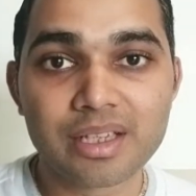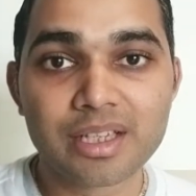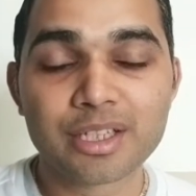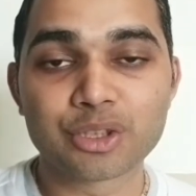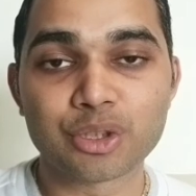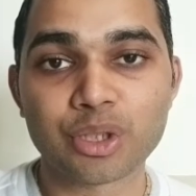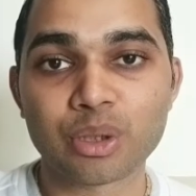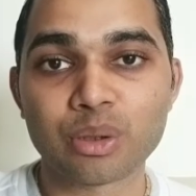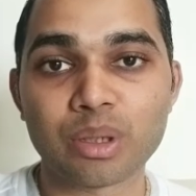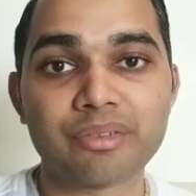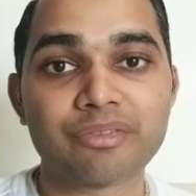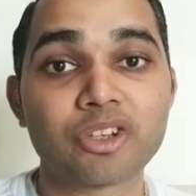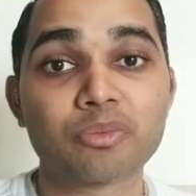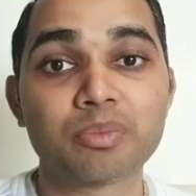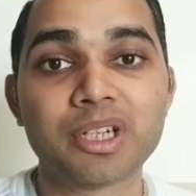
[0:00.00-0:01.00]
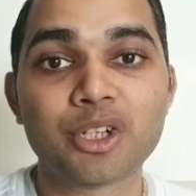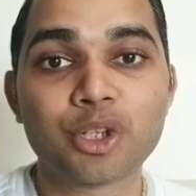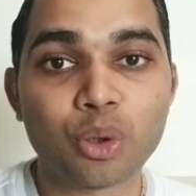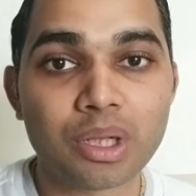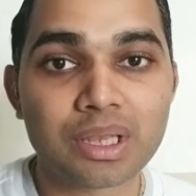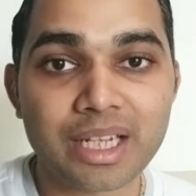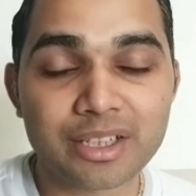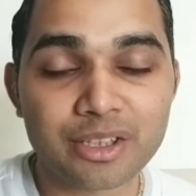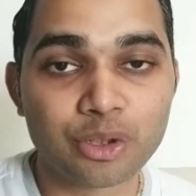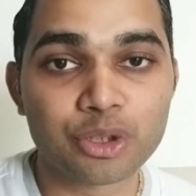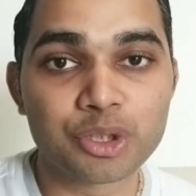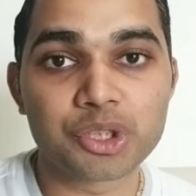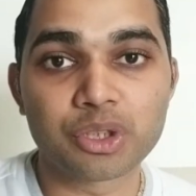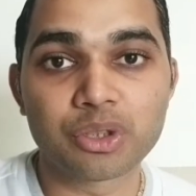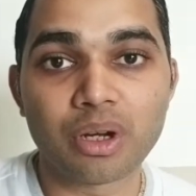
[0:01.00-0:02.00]
So, if you've been told that,
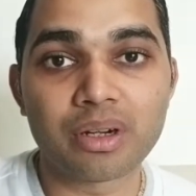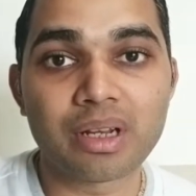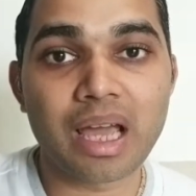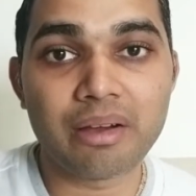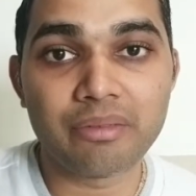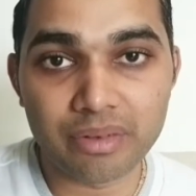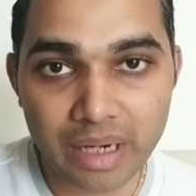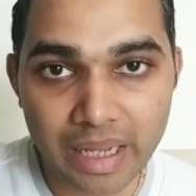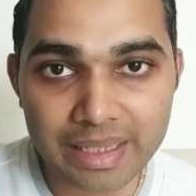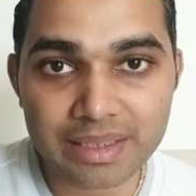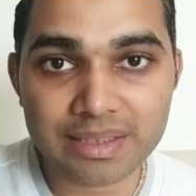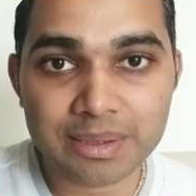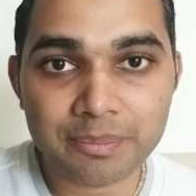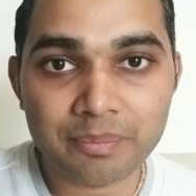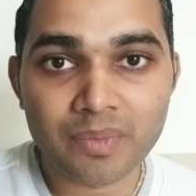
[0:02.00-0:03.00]
you should not have rice,